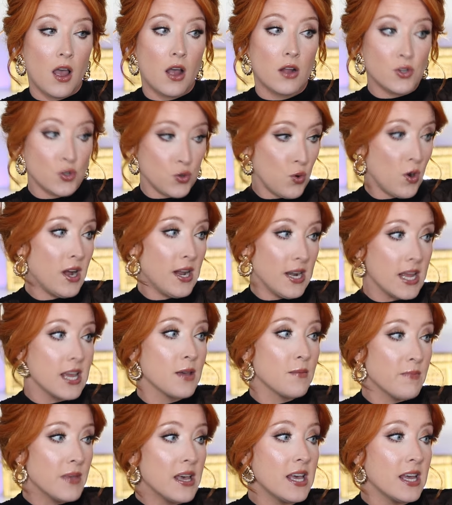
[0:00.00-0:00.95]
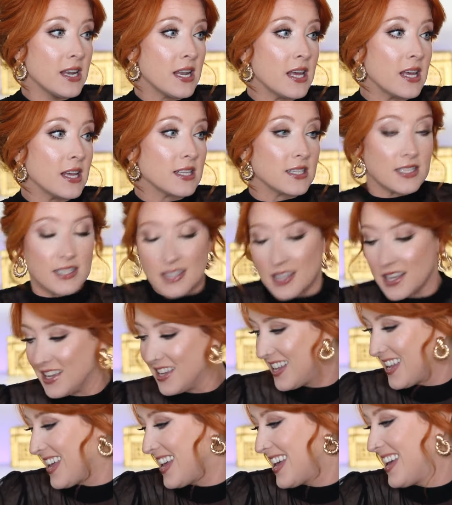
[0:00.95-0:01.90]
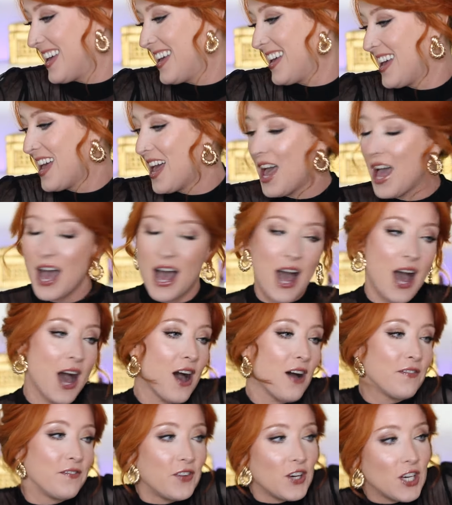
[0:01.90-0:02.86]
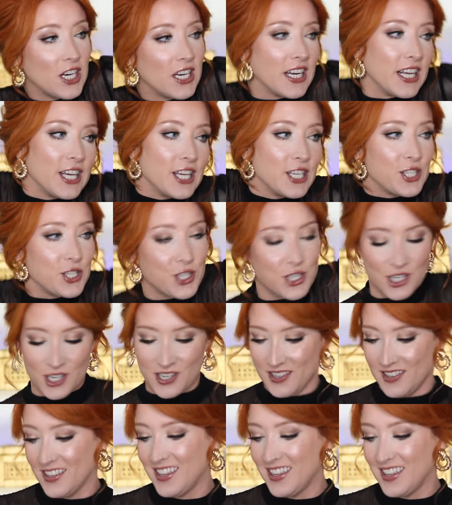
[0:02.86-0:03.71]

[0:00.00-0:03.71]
20 minutes of footage.